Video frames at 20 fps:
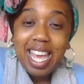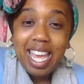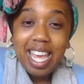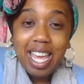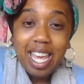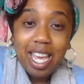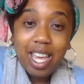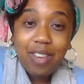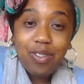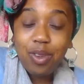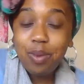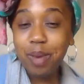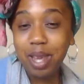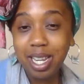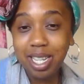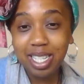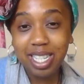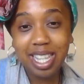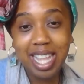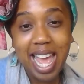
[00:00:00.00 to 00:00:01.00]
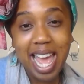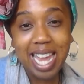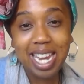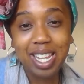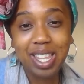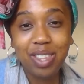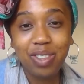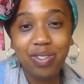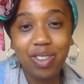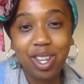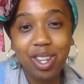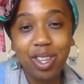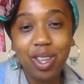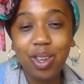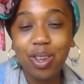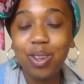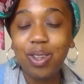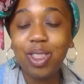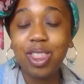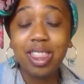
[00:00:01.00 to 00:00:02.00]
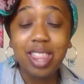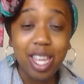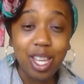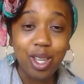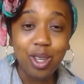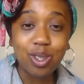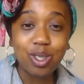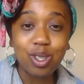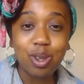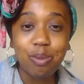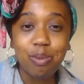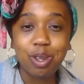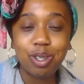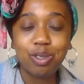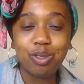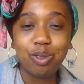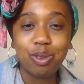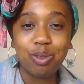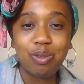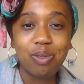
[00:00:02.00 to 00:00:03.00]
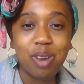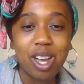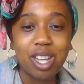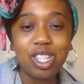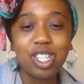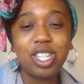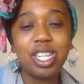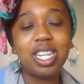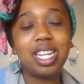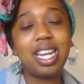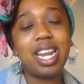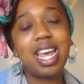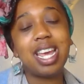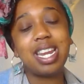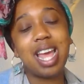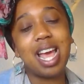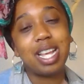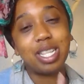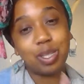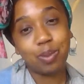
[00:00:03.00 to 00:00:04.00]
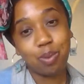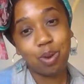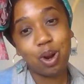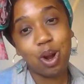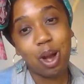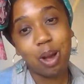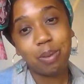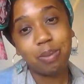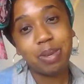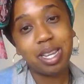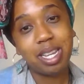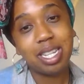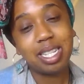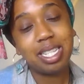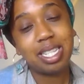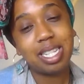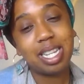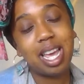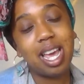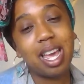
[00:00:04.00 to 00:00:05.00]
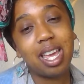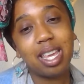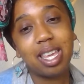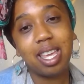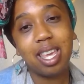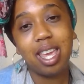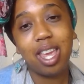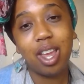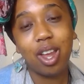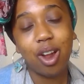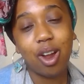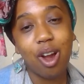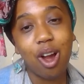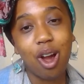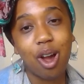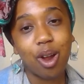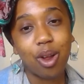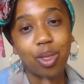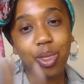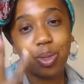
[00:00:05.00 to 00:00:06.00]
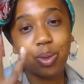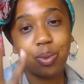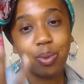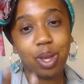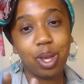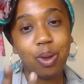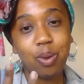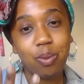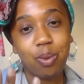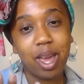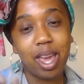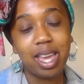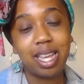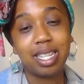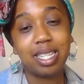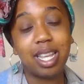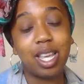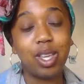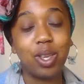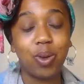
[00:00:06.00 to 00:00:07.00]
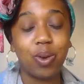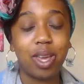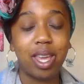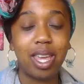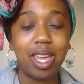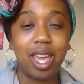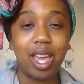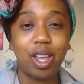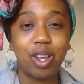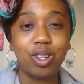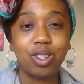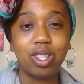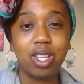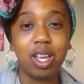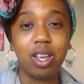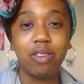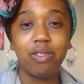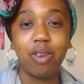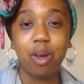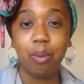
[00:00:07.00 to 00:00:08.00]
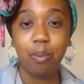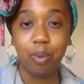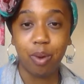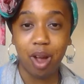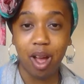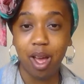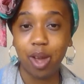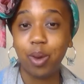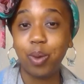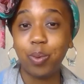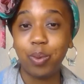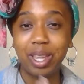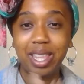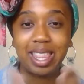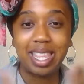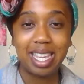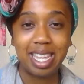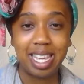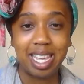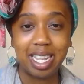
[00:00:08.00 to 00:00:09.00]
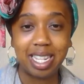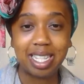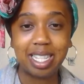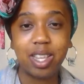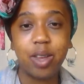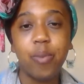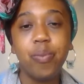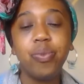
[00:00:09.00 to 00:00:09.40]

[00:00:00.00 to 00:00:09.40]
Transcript: If you made it to the end of the video, thank you so much for watching. And as promised, here are 3 ways that you can get yourself abroad with ease.